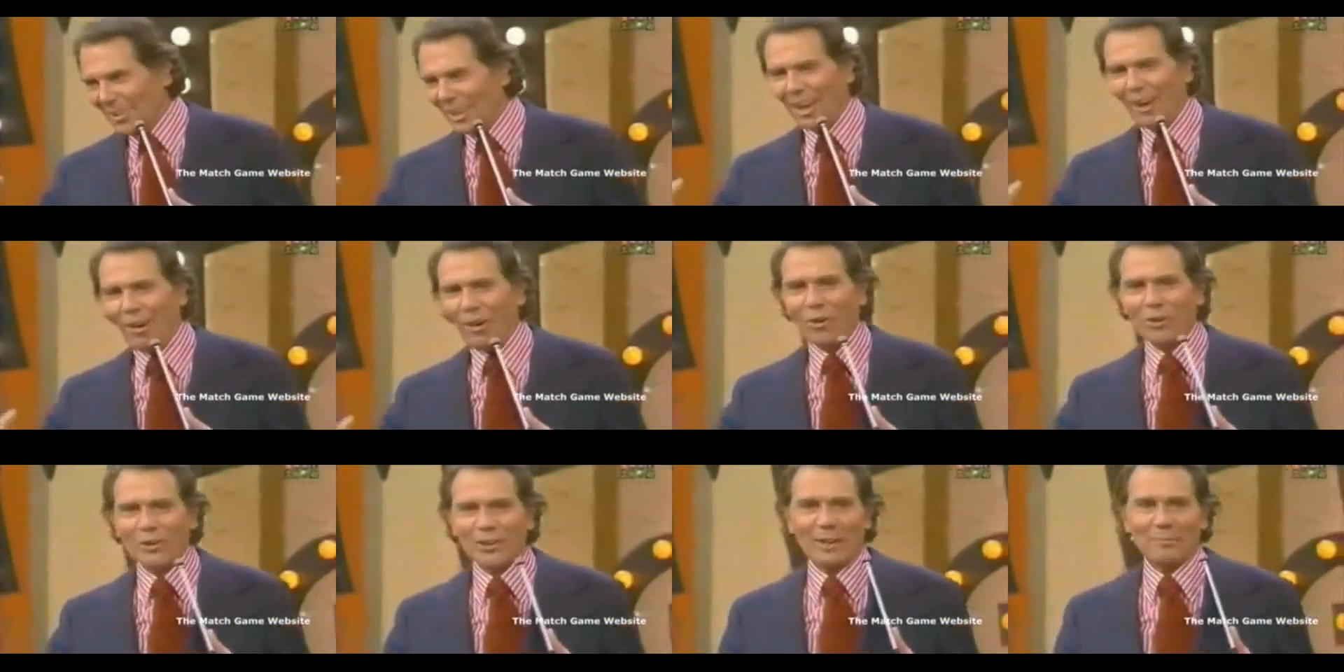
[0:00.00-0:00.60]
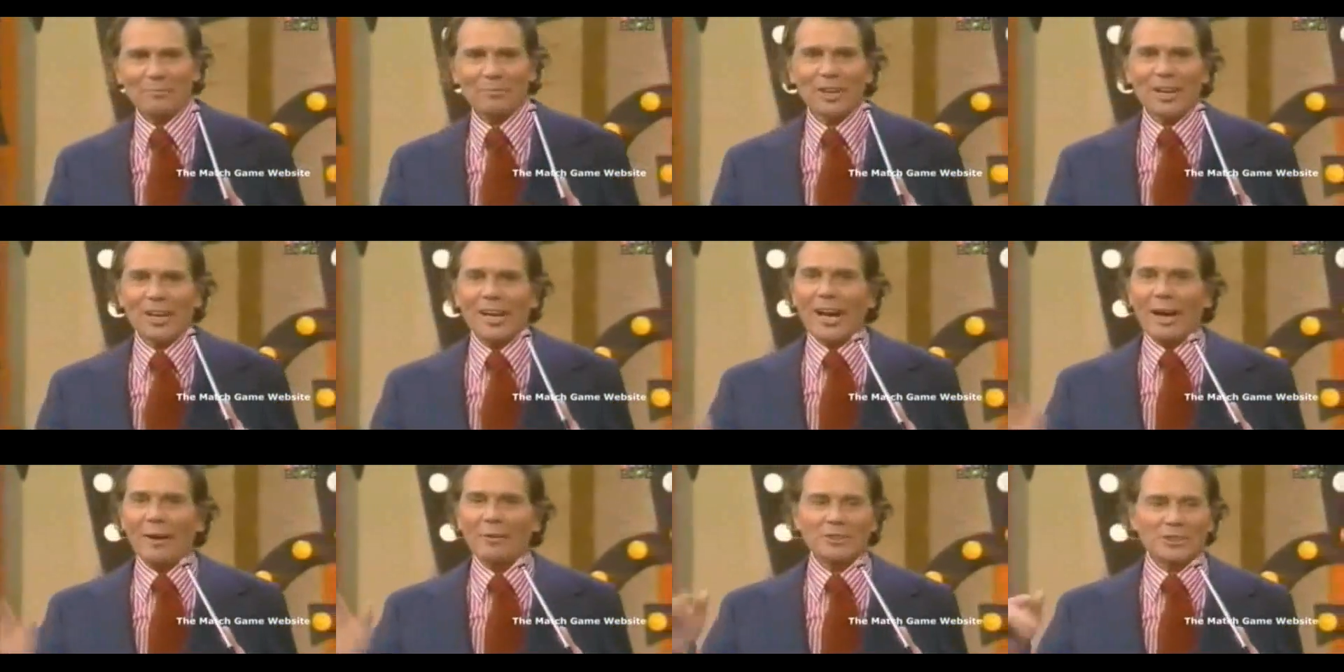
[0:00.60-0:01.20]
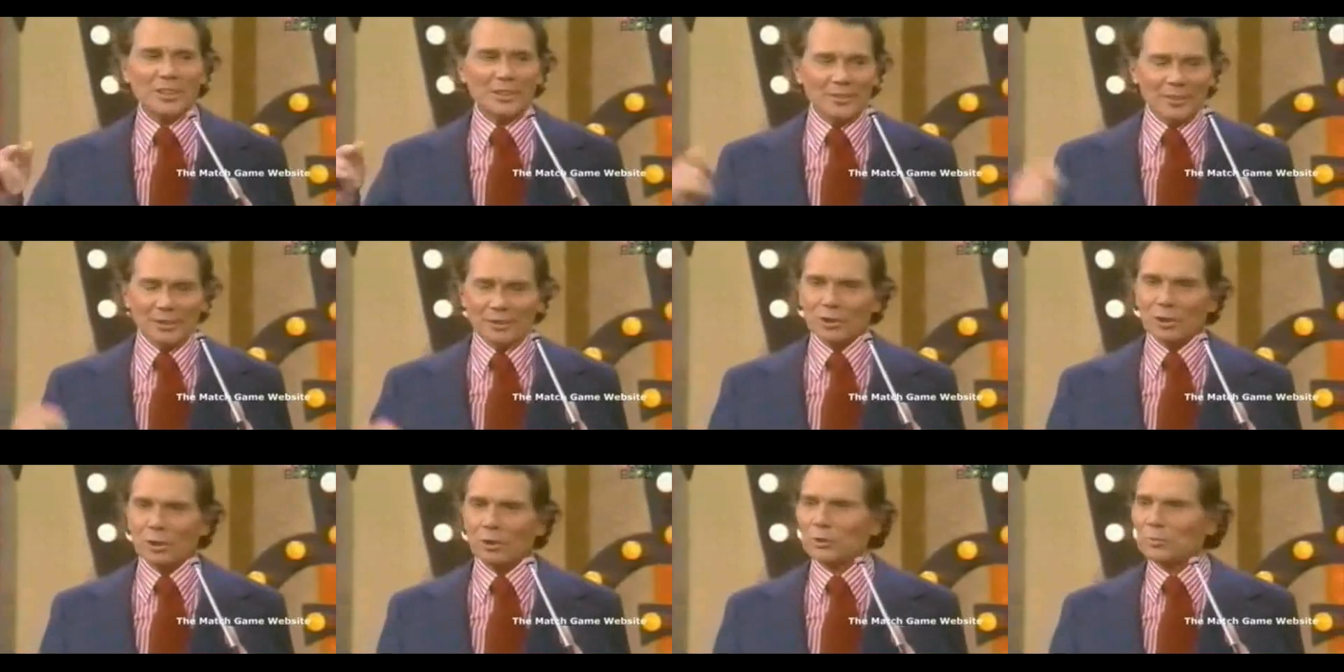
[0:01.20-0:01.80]
Now hold on. I was saying
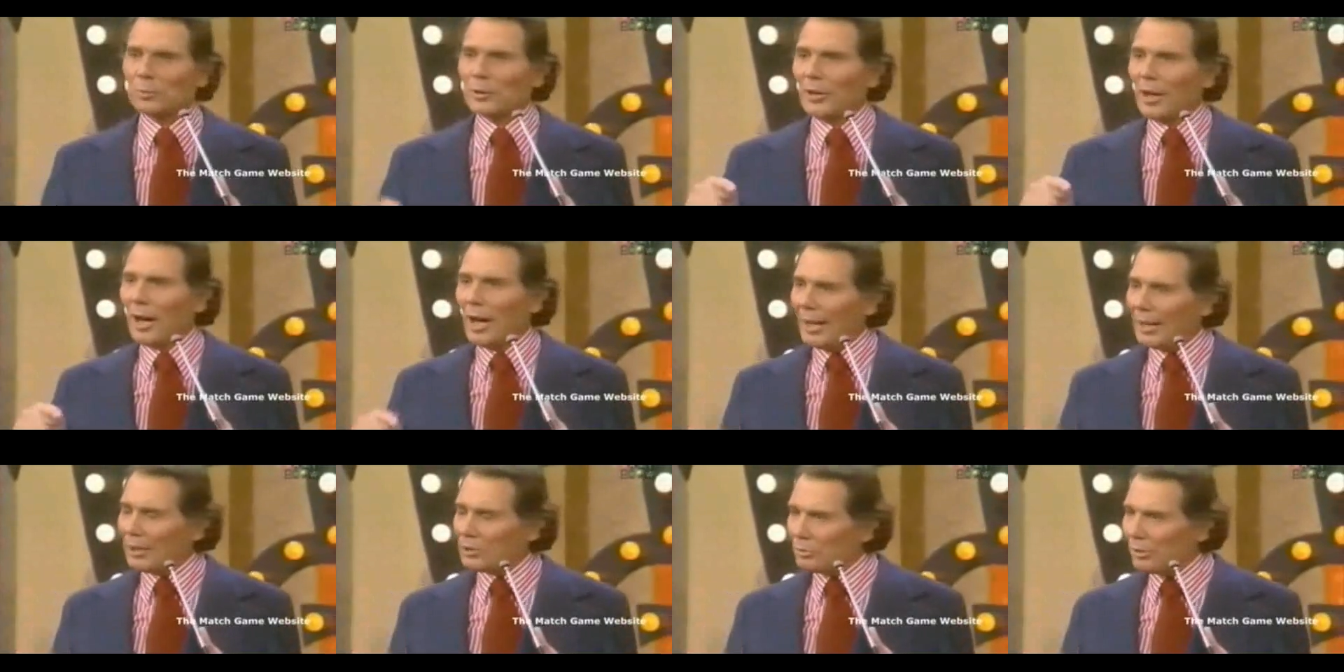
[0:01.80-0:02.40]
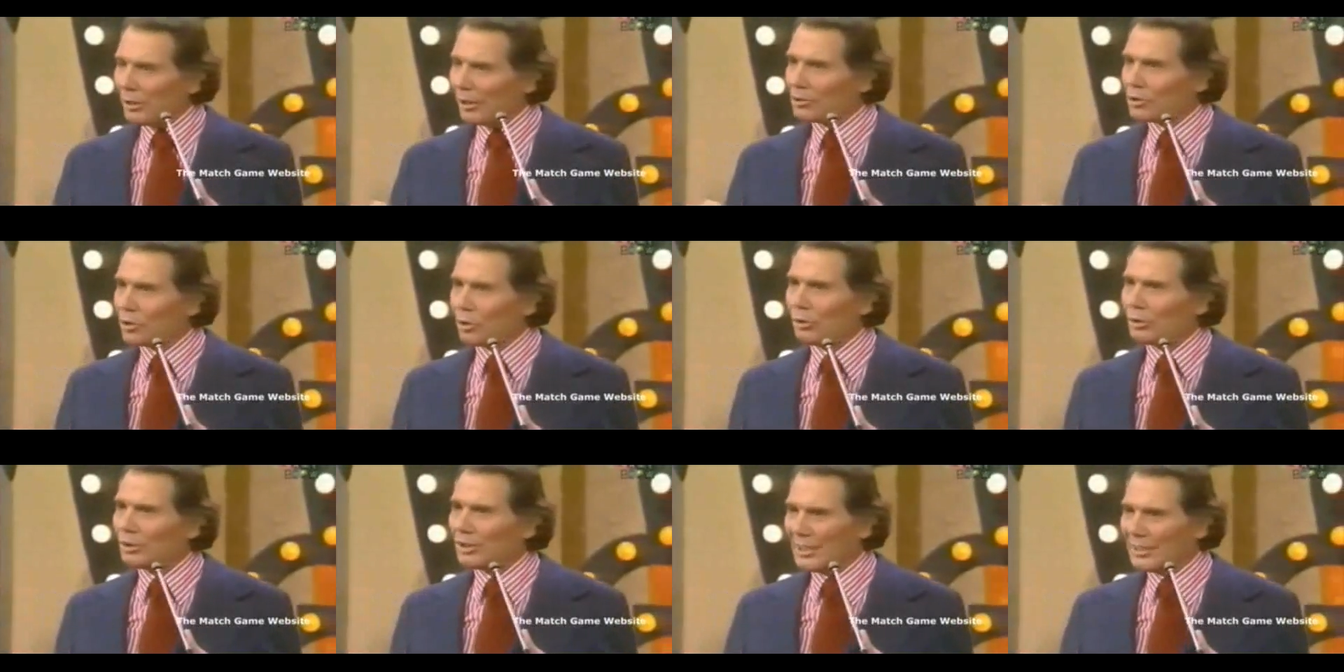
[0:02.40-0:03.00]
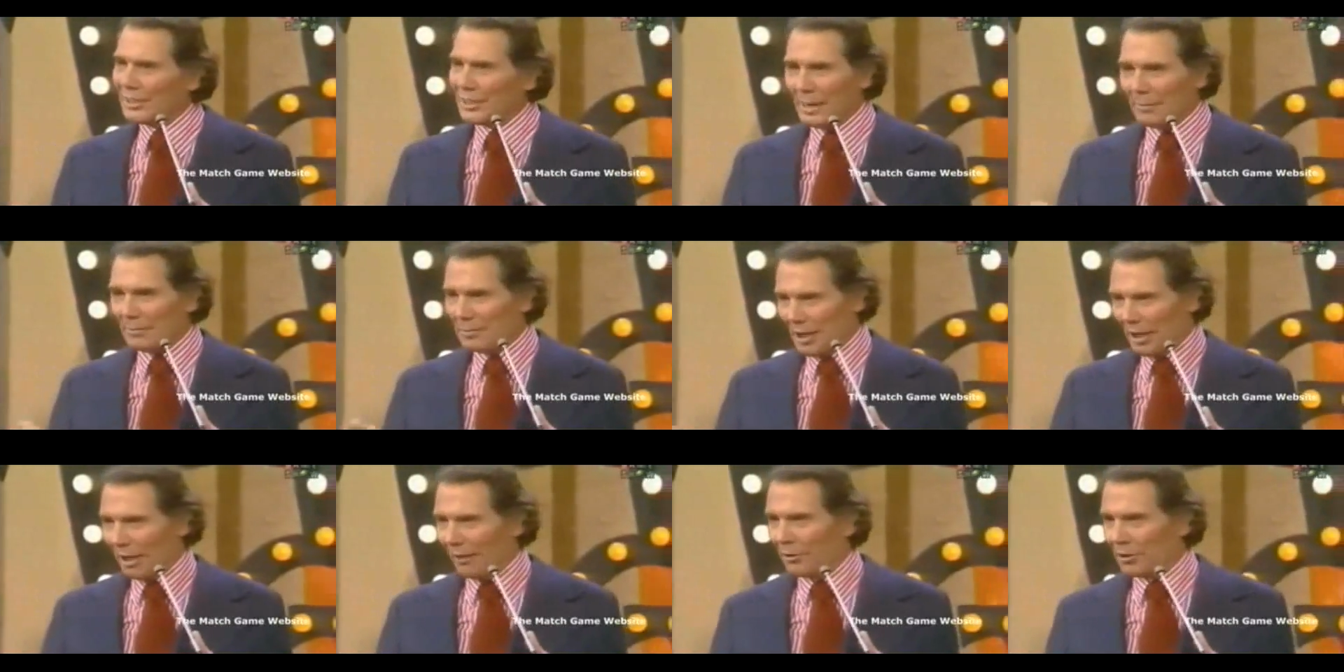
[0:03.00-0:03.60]
this show has been the highest rated show on daytime
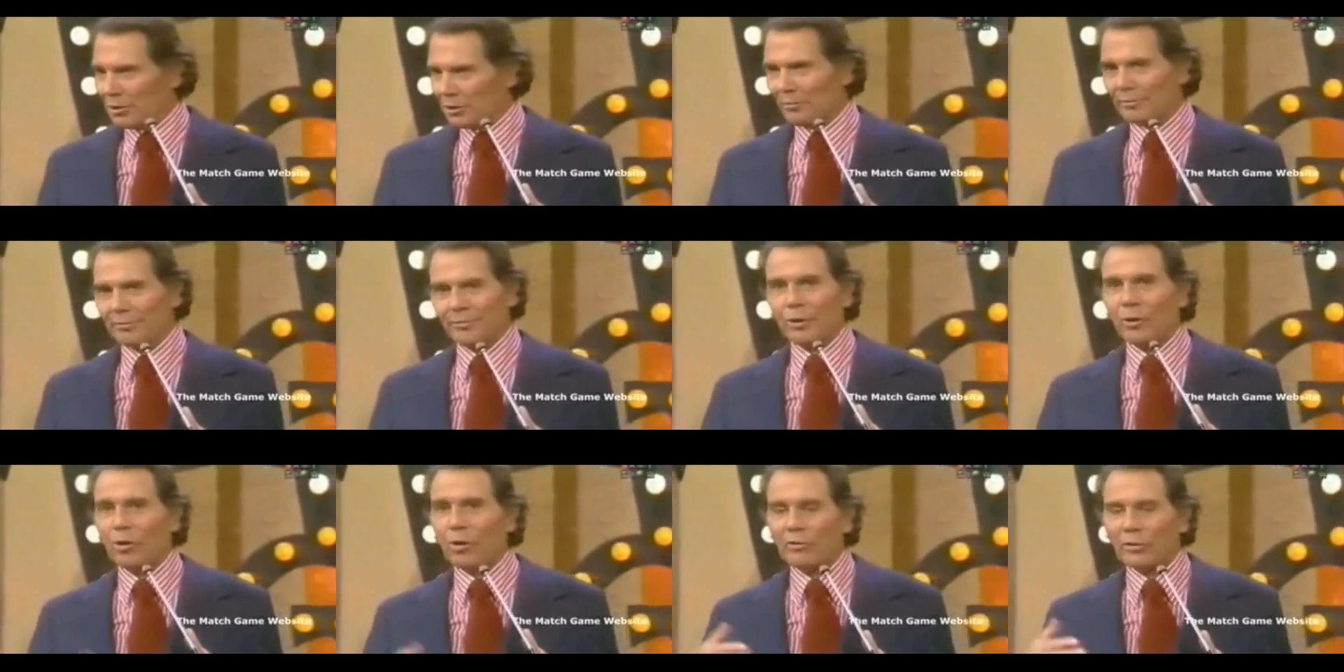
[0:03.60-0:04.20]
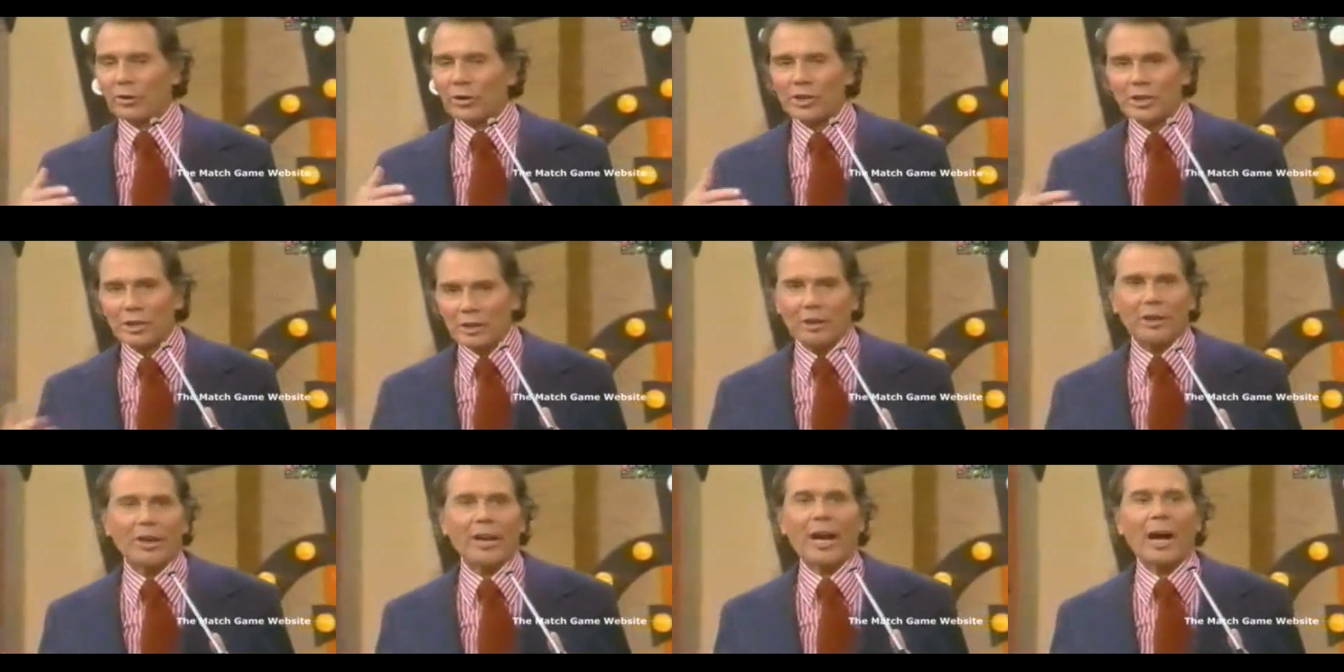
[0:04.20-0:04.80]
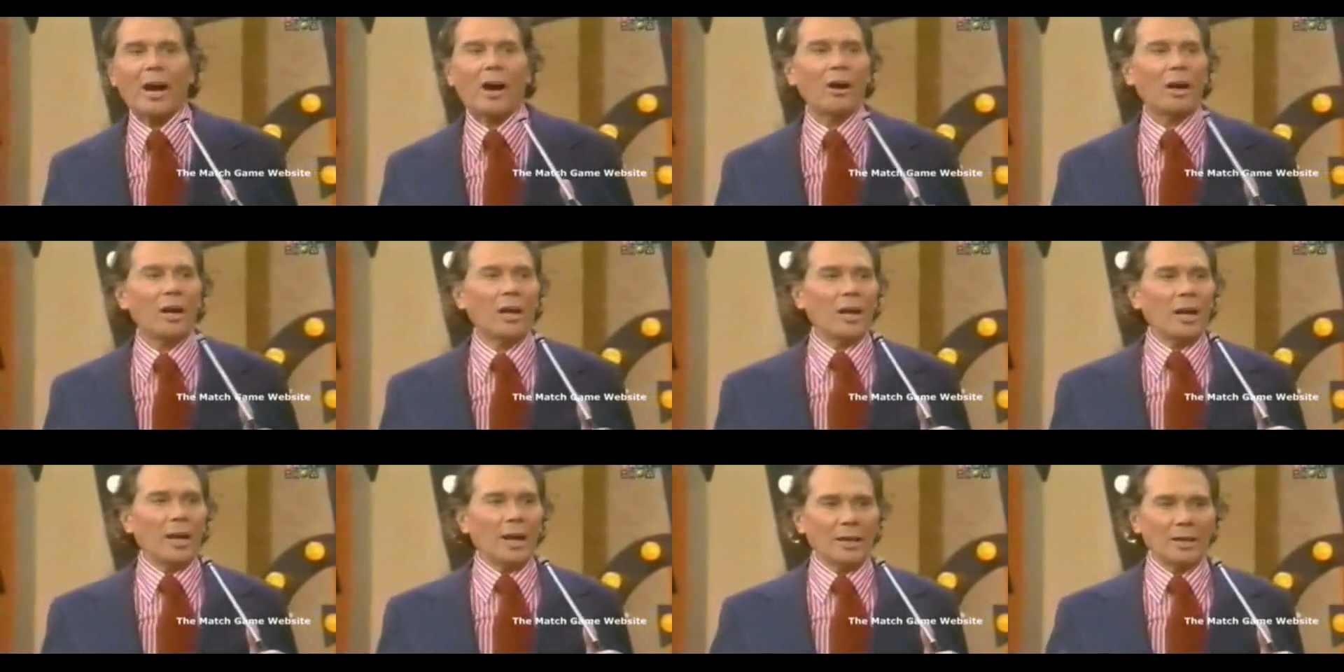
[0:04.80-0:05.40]
television for over a year now,
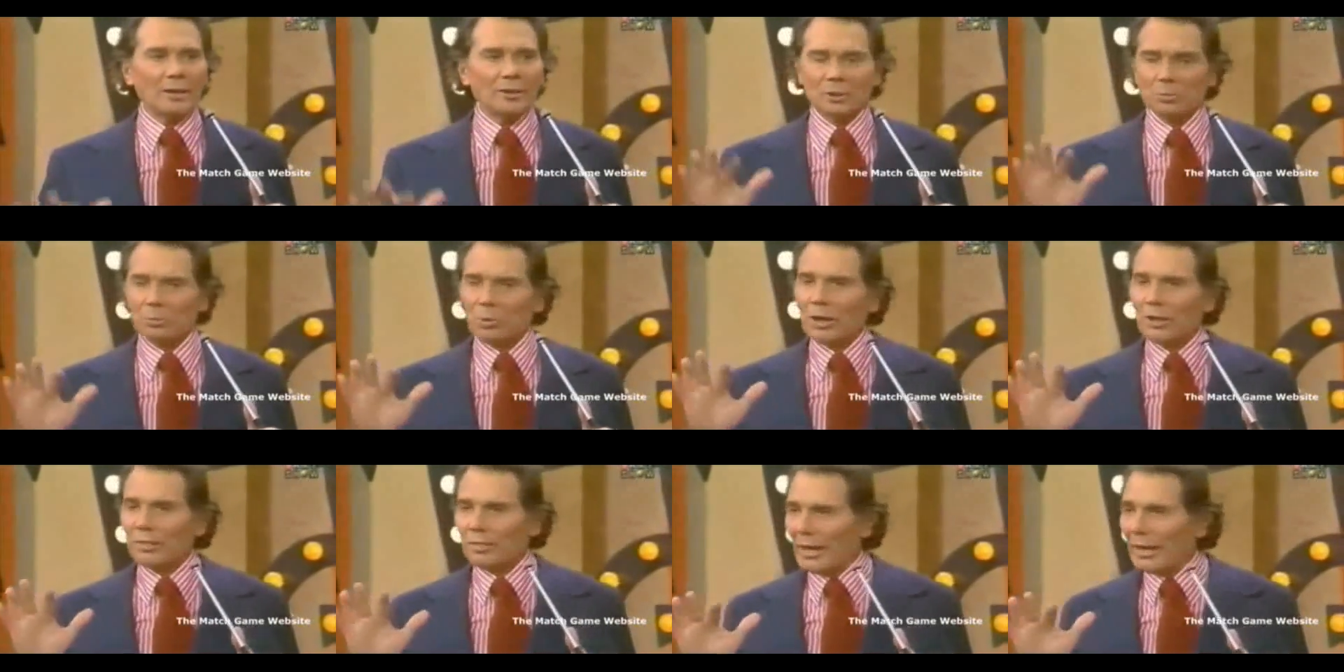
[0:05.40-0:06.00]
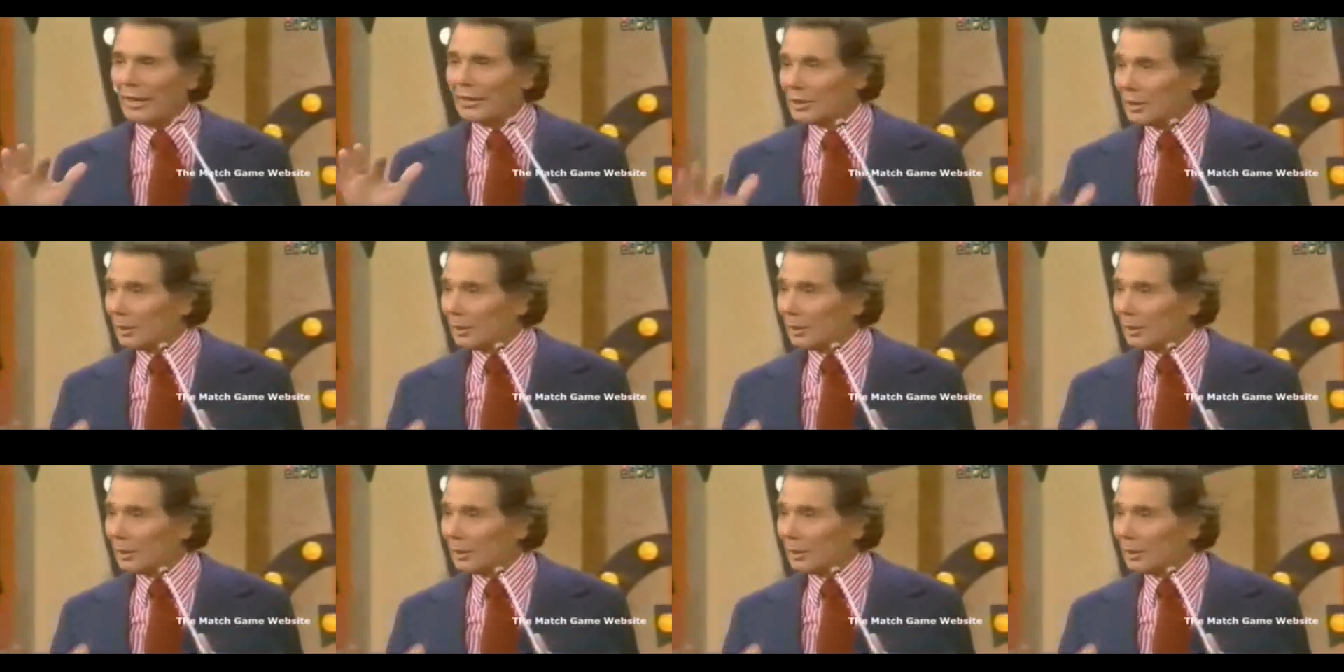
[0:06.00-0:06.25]
and I just want to thank